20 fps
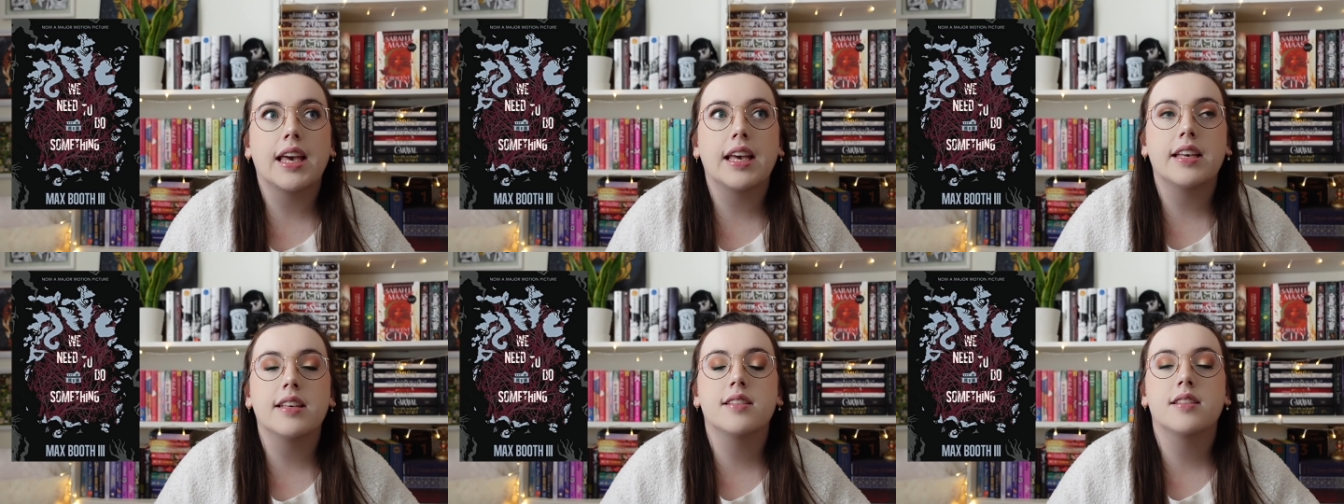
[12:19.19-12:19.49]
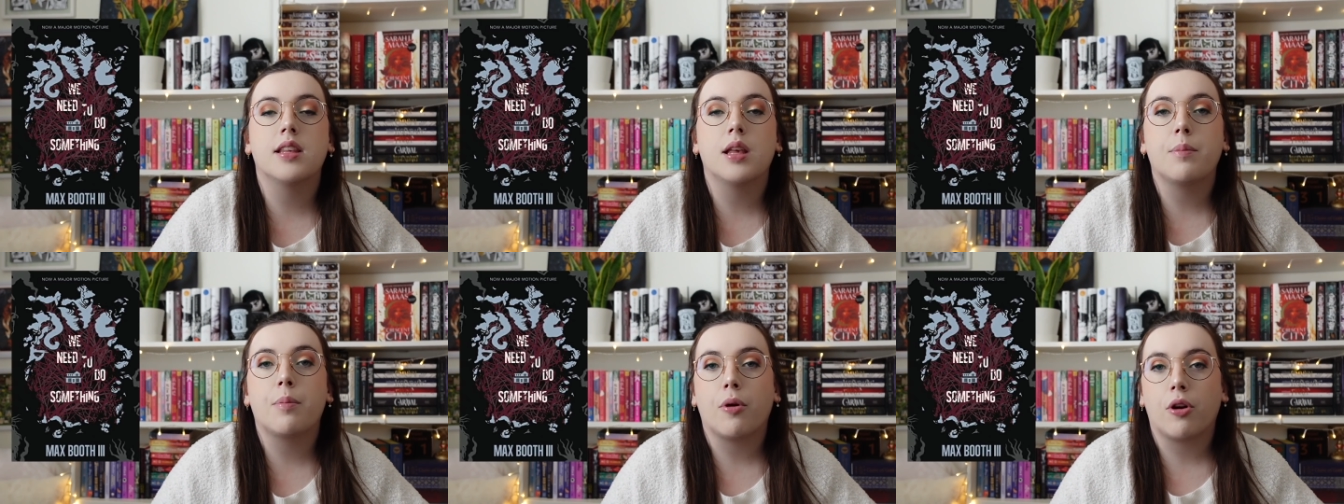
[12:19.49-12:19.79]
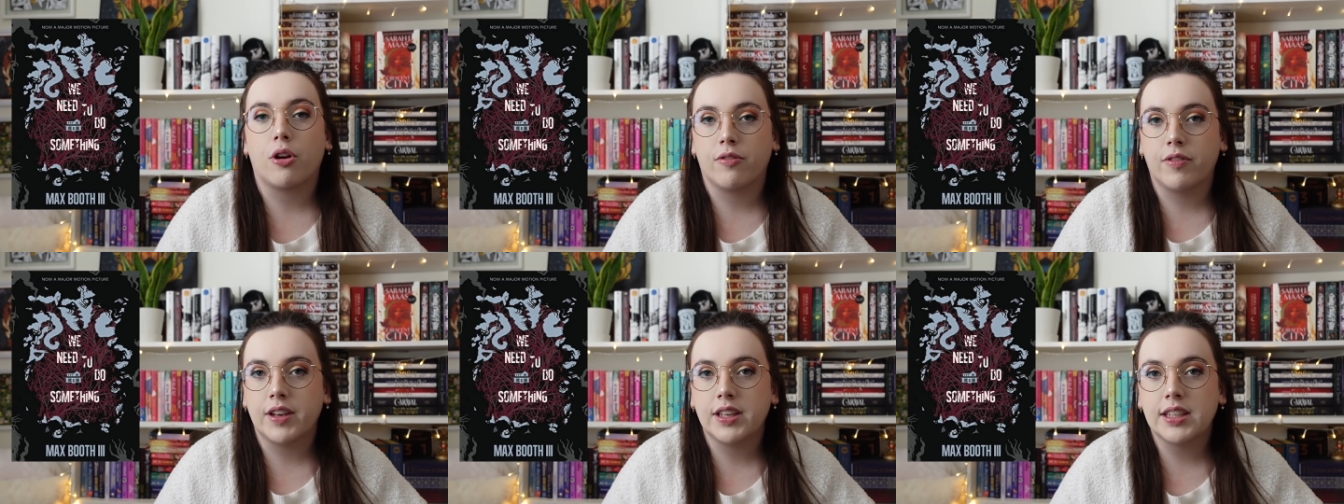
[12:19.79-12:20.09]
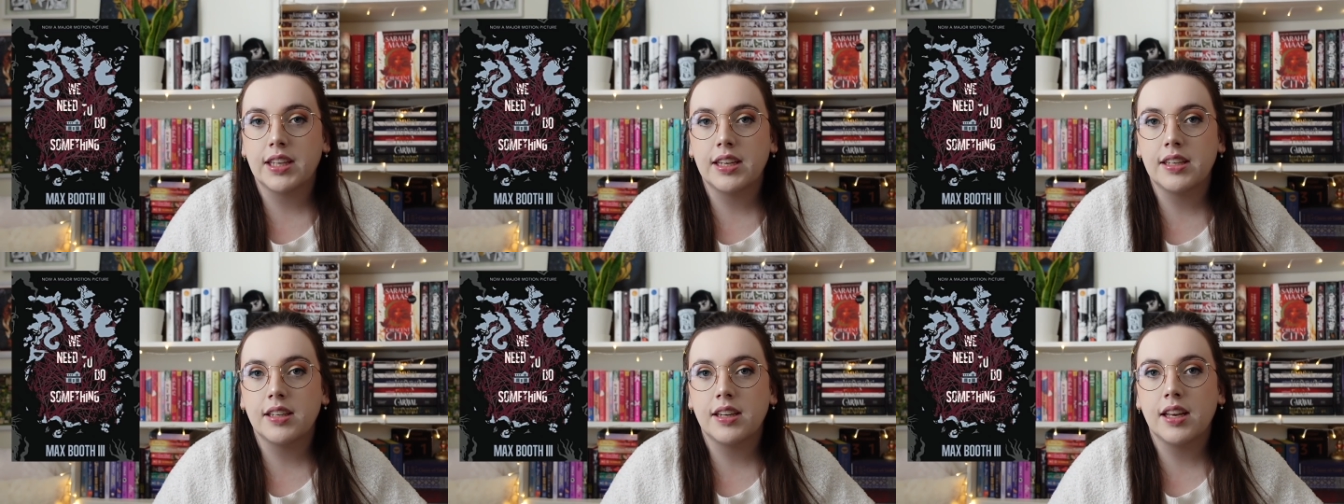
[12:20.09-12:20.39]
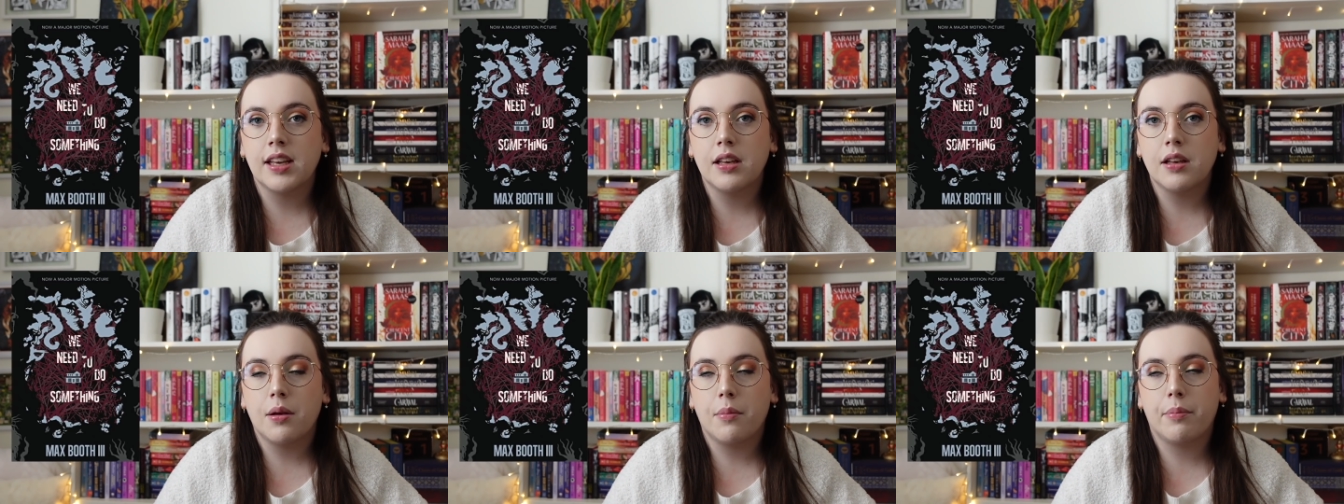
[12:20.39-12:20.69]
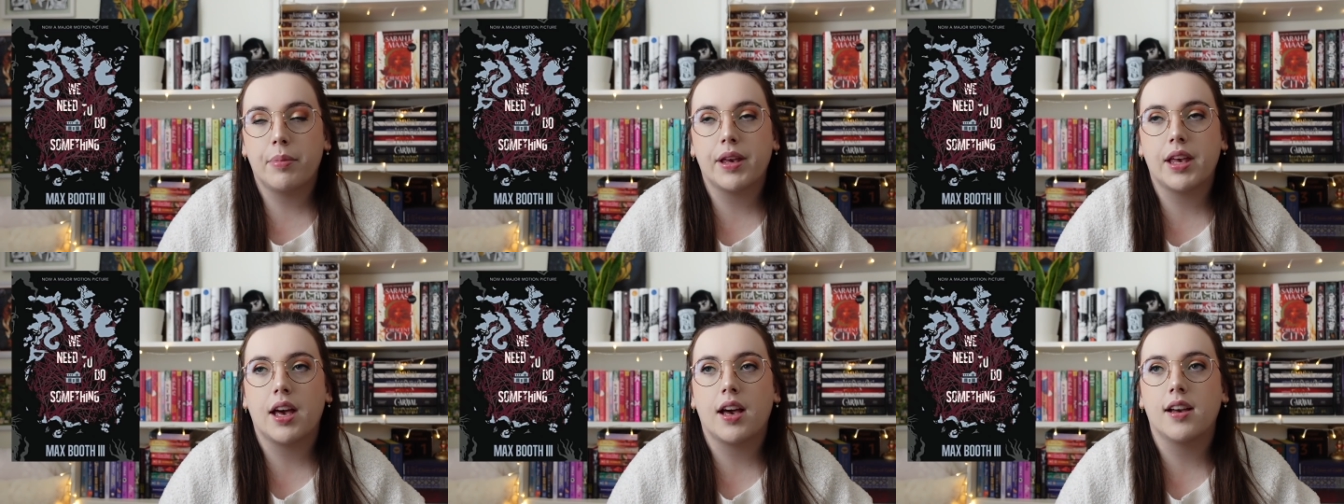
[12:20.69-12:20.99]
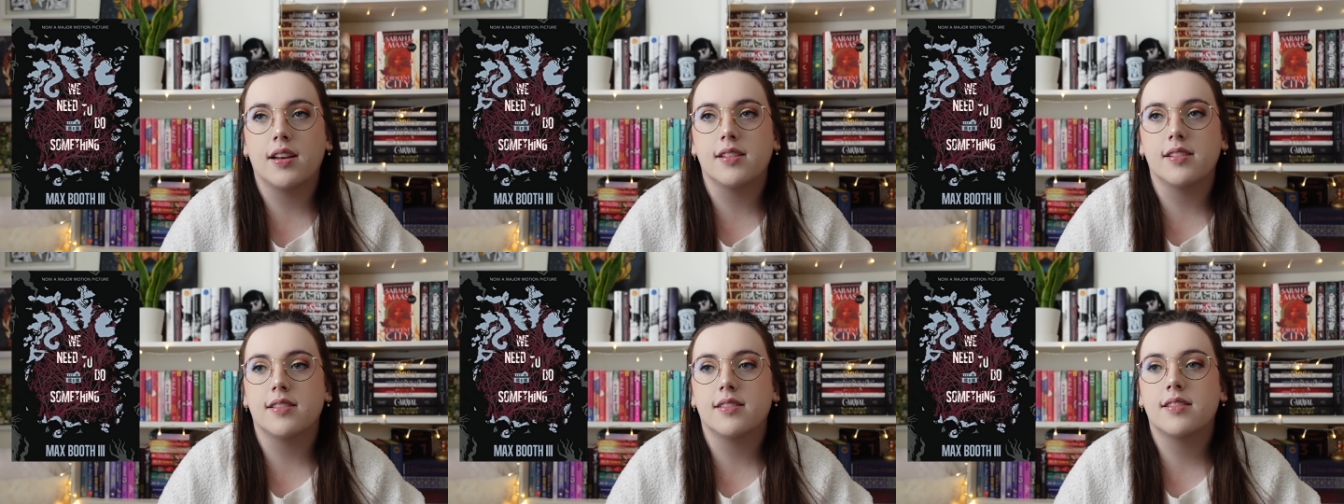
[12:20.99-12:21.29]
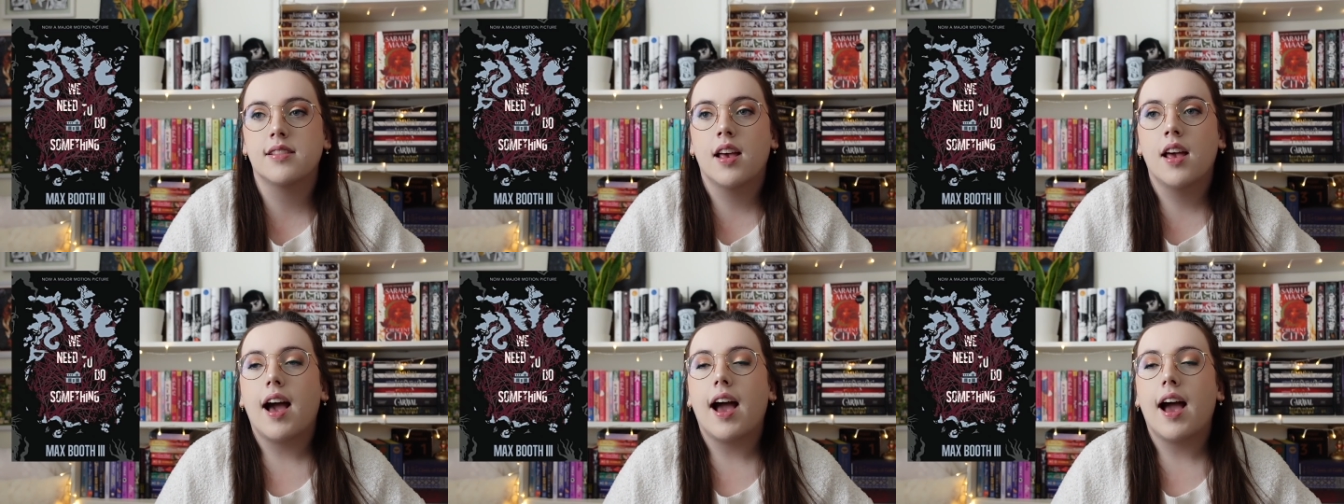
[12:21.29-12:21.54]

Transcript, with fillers: is the perfect ending because